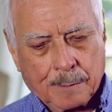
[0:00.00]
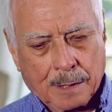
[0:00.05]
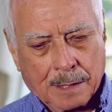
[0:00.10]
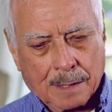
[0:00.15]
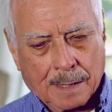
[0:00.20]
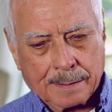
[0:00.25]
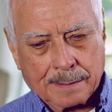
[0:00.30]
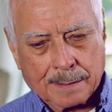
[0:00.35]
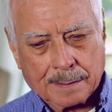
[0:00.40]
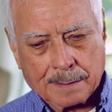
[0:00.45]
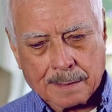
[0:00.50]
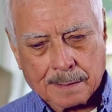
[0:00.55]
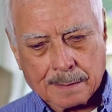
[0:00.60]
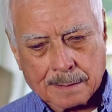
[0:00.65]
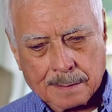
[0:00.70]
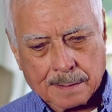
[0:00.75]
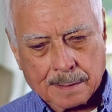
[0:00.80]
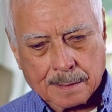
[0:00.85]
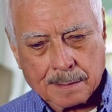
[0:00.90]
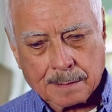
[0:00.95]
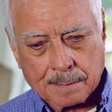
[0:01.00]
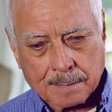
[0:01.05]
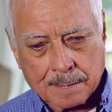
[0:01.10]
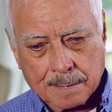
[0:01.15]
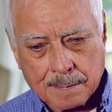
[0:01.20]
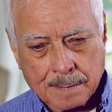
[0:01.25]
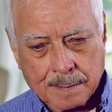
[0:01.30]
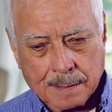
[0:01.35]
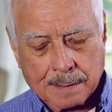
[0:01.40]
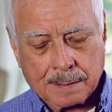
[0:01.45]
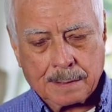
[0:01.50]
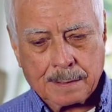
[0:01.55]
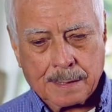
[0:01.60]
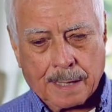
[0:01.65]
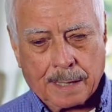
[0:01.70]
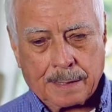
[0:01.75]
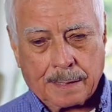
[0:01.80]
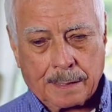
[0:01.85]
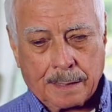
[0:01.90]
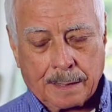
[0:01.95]
mean, I didn't, didn't
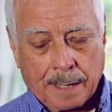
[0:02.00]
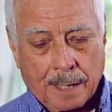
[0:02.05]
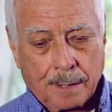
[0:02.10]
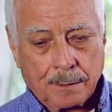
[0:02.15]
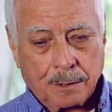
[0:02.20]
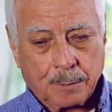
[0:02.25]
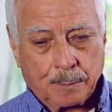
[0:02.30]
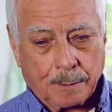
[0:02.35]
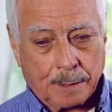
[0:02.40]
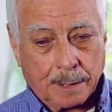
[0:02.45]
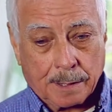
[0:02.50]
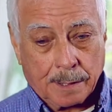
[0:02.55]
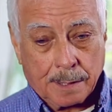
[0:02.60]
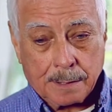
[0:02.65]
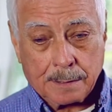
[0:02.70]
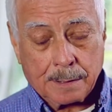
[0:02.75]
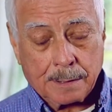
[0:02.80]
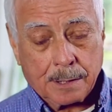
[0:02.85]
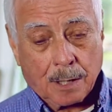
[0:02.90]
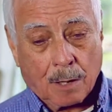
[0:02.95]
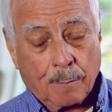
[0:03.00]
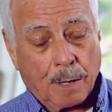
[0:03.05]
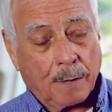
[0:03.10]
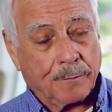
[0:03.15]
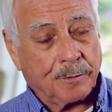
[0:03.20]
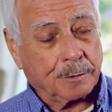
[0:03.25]
take an announcement. I didn't tell my